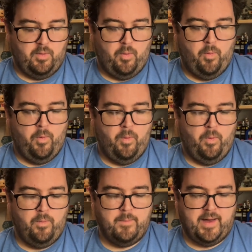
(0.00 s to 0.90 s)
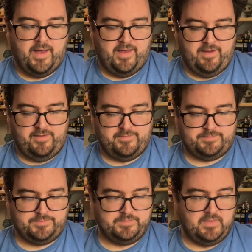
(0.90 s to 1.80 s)
Oh my.
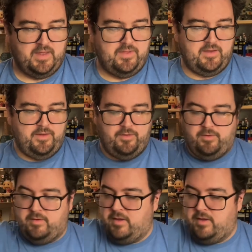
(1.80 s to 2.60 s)
And then you